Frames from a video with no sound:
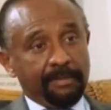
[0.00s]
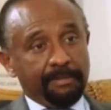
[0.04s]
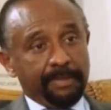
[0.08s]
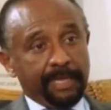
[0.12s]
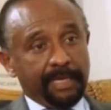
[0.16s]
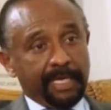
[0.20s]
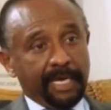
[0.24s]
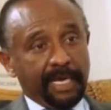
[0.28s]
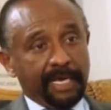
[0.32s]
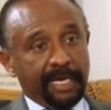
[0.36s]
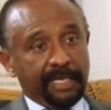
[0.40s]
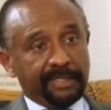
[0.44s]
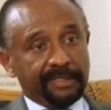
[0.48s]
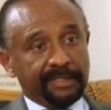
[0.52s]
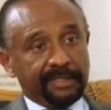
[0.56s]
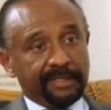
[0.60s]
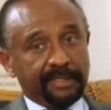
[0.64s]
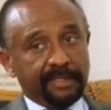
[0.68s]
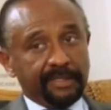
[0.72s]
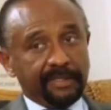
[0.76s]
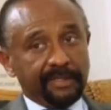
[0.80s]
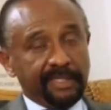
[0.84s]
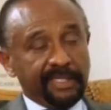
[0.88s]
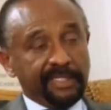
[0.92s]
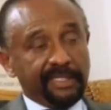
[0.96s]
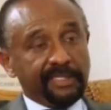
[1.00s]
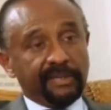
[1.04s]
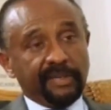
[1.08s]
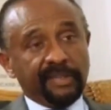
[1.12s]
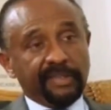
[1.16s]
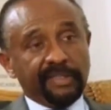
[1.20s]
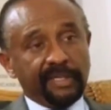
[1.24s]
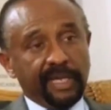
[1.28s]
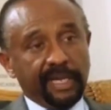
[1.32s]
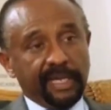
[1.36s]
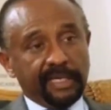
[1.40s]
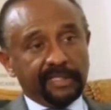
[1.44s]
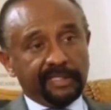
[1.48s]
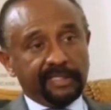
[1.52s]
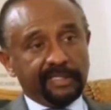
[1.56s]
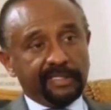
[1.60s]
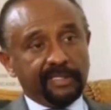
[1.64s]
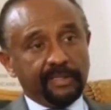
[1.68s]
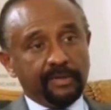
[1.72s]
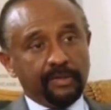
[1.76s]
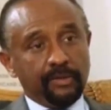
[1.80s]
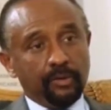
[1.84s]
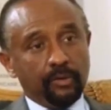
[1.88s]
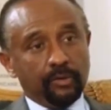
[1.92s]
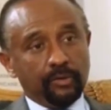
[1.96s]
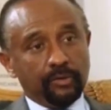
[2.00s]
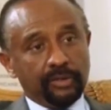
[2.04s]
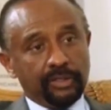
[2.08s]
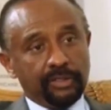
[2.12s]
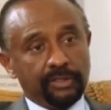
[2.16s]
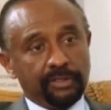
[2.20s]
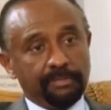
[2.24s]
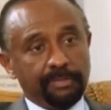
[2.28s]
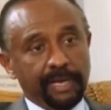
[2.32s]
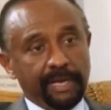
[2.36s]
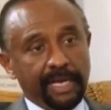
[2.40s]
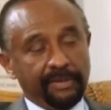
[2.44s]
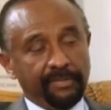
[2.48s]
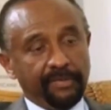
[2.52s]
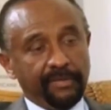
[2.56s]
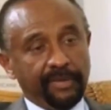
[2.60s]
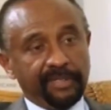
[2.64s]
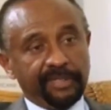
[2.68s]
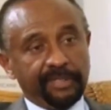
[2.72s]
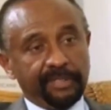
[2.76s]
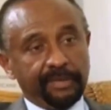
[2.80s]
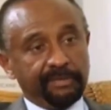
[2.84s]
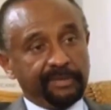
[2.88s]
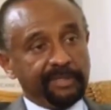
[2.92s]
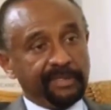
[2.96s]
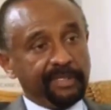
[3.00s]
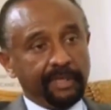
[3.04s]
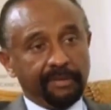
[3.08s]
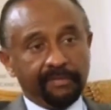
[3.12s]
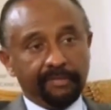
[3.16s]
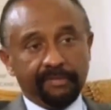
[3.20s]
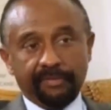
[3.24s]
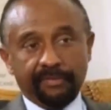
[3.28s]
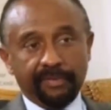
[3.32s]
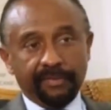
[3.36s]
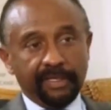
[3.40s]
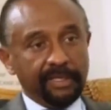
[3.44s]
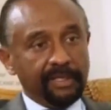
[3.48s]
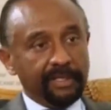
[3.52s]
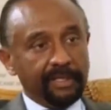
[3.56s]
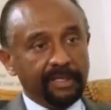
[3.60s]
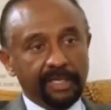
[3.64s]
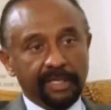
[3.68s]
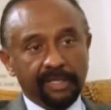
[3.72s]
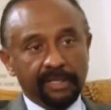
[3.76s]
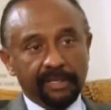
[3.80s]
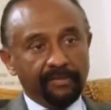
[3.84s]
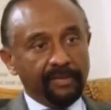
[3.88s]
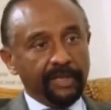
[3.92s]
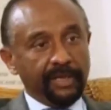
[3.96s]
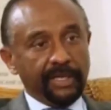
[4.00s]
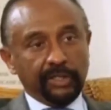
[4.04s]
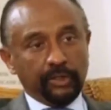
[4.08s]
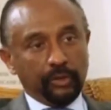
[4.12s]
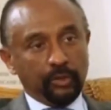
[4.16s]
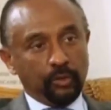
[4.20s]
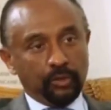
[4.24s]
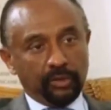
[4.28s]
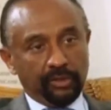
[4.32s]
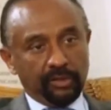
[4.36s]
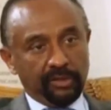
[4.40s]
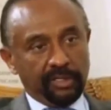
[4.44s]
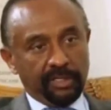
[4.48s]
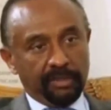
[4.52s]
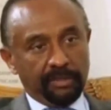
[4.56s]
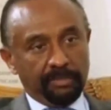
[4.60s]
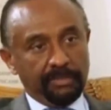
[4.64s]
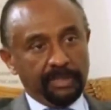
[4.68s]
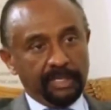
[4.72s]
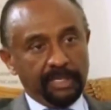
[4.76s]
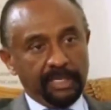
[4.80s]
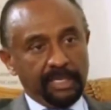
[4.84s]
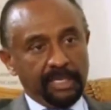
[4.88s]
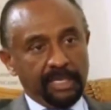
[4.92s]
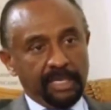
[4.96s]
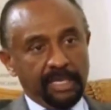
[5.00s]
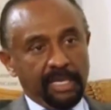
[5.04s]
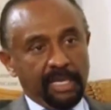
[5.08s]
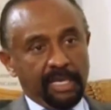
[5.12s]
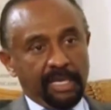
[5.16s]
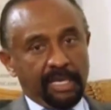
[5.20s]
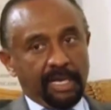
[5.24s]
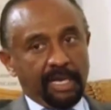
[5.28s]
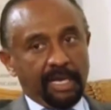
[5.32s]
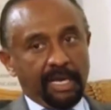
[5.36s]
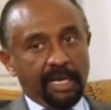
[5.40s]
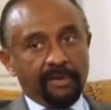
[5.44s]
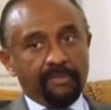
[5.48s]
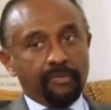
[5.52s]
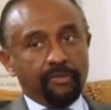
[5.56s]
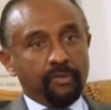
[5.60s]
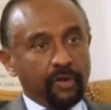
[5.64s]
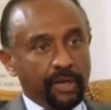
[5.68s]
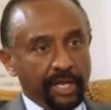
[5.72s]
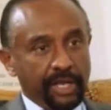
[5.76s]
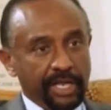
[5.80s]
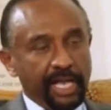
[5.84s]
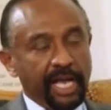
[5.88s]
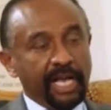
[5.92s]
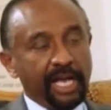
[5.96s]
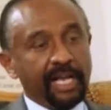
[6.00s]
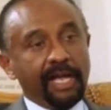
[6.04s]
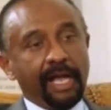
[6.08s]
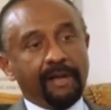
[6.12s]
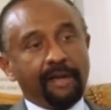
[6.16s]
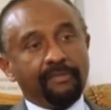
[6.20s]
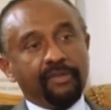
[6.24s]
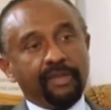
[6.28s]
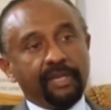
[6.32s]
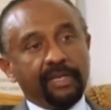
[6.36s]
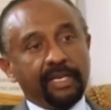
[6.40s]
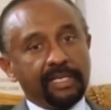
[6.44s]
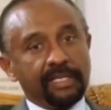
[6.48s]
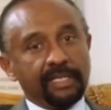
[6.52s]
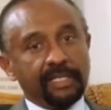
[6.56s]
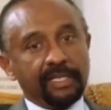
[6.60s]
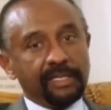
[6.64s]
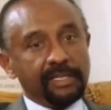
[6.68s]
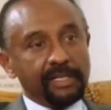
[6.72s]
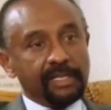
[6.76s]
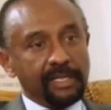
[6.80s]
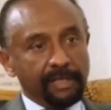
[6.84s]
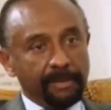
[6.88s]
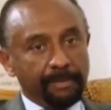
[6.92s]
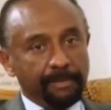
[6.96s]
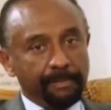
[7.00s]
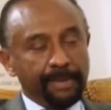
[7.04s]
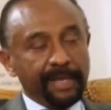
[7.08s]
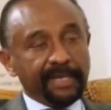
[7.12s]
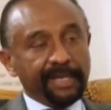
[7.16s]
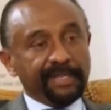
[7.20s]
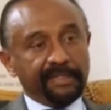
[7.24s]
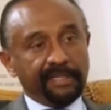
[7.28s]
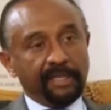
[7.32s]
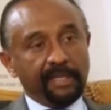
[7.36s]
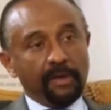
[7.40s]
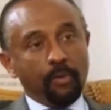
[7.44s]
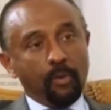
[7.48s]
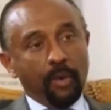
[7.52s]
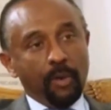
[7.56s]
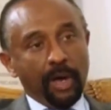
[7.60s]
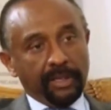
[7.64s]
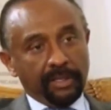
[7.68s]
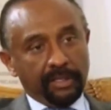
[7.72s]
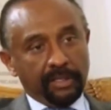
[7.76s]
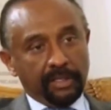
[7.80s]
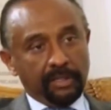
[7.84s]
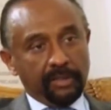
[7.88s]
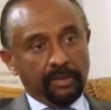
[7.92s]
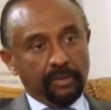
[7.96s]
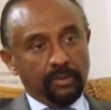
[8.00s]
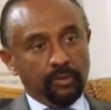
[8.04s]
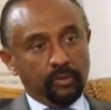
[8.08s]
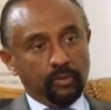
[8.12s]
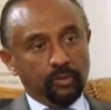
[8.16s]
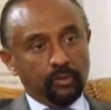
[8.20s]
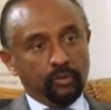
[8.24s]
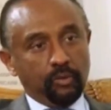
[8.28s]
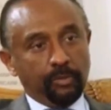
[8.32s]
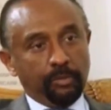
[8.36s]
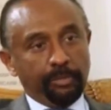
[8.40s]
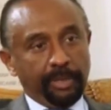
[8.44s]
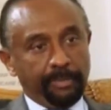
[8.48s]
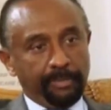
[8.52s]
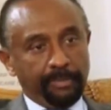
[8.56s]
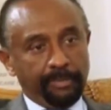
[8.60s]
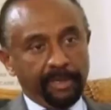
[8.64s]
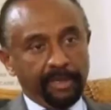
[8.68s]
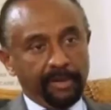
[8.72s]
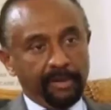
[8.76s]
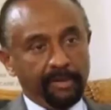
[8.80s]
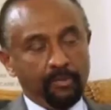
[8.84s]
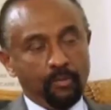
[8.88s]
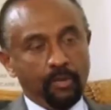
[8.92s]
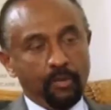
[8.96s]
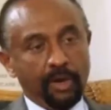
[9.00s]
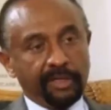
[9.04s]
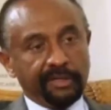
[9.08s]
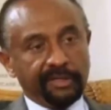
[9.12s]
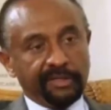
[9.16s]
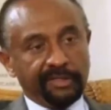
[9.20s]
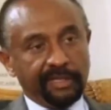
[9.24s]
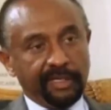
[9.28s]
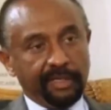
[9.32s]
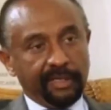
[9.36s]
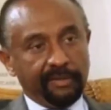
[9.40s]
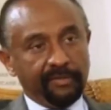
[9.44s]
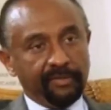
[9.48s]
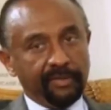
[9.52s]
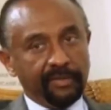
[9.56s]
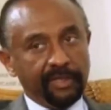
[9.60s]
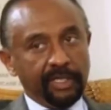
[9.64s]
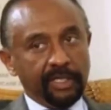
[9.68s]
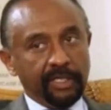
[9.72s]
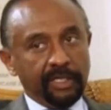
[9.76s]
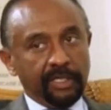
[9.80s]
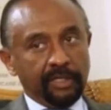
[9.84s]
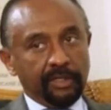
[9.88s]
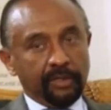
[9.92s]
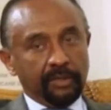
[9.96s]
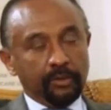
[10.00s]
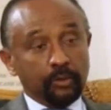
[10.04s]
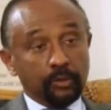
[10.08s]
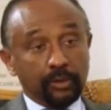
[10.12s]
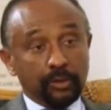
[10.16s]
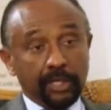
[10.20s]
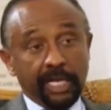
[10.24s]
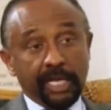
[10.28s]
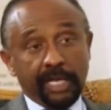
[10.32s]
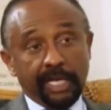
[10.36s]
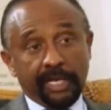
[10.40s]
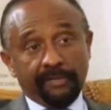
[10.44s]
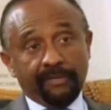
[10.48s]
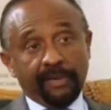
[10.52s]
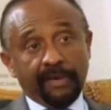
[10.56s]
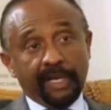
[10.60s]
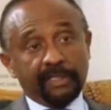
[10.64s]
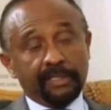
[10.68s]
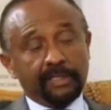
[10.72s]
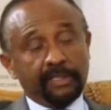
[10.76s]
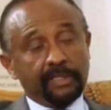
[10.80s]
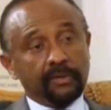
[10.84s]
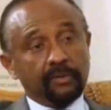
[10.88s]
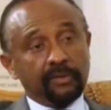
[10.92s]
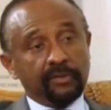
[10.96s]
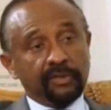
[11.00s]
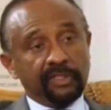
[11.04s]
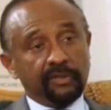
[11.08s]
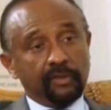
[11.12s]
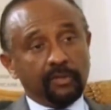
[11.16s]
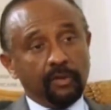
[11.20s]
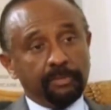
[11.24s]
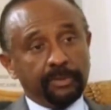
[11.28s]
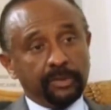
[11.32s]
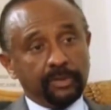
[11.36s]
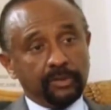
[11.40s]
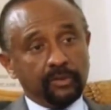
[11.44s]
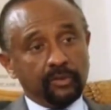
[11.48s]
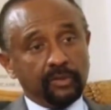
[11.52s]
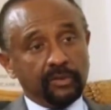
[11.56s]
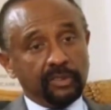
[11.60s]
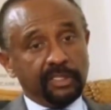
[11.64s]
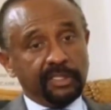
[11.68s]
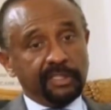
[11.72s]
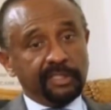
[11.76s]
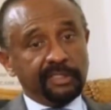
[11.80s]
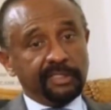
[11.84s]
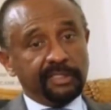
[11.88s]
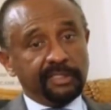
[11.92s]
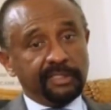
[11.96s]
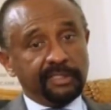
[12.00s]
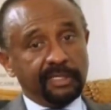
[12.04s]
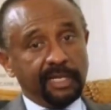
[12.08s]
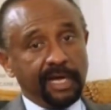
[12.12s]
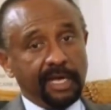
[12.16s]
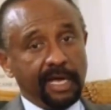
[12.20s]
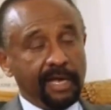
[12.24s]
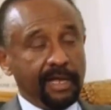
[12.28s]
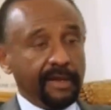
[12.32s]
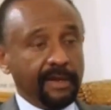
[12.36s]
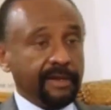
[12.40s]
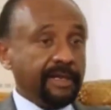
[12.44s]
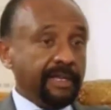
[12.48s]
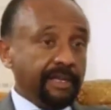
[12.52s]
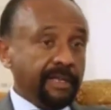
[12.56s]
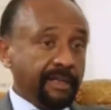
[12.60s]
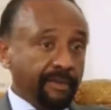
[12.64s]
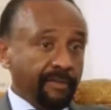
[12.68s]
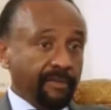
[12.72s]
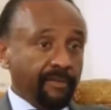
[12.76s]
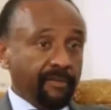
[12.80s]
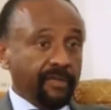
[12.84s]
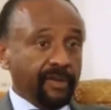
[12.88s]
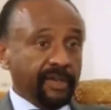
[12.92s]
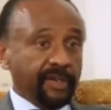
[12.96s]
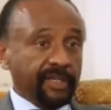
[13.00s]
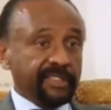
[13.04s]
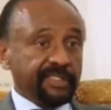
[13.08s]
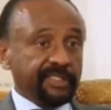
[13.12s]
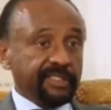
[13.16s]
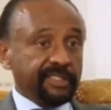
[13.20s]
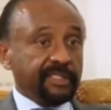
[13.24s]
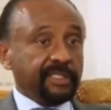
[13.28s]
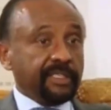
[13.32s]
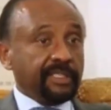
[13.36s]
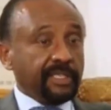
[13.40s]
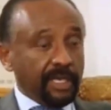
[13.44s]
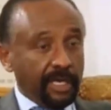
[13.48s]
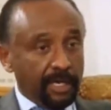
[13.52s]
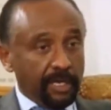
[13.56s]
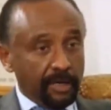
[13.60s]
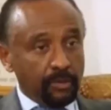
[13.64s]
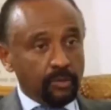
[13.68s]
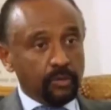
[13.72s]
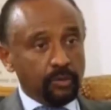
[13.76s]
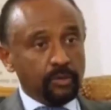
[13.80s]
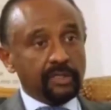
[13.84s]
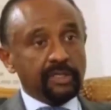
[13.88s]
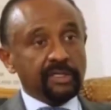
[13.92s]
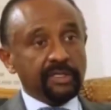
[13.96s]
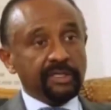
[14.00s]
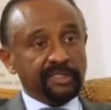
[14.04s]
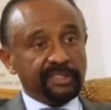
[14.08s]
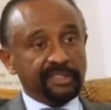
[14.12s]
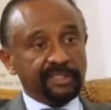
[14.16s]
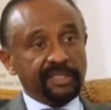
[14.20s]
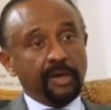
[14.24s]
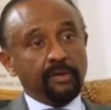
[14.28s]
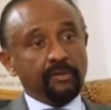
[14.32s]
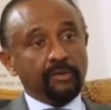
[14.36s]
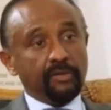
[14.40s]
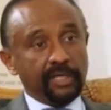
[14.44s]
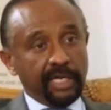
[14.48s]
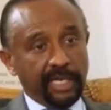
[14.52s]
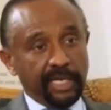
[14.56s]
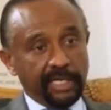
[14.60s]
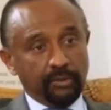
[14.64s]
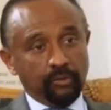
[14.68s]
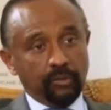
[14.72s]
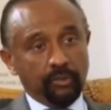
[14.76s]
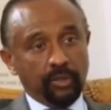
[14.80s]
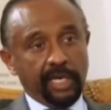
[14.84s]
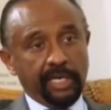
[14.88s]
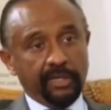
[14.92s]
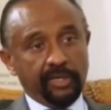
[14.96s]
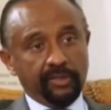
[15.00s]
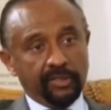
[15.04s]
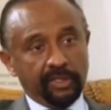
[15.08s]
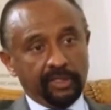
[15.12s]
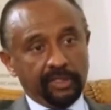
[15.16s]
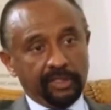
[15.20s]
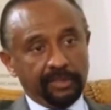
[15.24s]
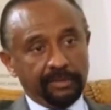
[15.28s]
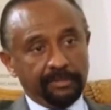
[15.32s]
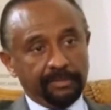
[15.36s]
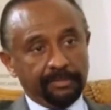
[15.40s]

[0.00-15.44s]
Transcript: because these results don't manifest themselves in the very short term. For a young African, the best thing one can do to prepare oneself to take advantage of these opportunities are, first, a good, sound education.